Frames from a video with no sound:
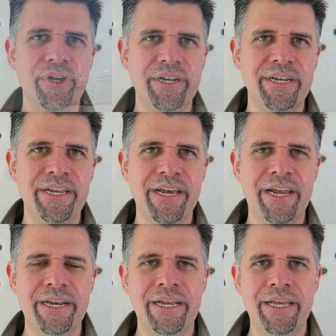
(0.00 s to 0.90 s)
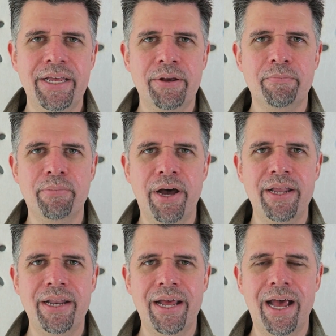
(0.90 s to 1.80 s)
getting in.
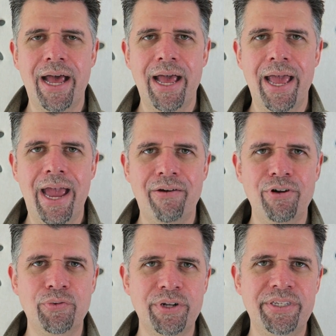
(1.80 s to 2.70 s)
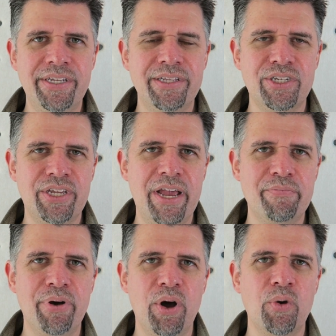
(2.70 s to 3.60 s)
But everyone's in the
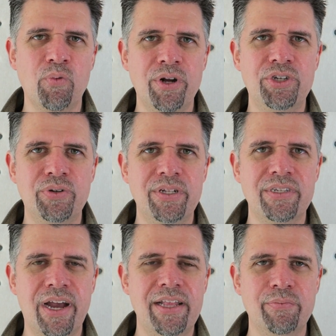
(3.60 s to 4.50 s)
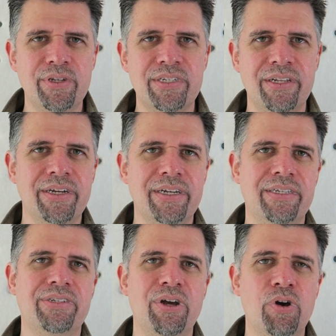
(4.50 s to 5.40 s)
same boat once you're inside the
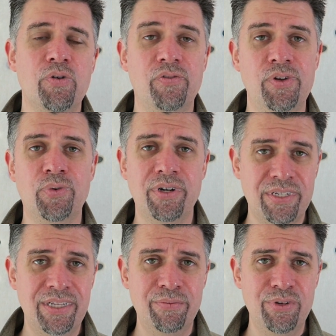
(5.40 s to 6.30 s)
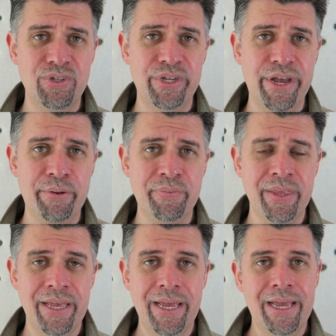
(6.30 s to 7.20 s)
Basilica. So if you want to see the museum,
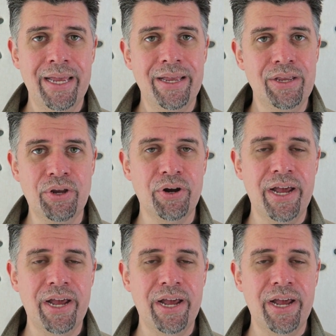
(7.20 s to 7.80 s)
you're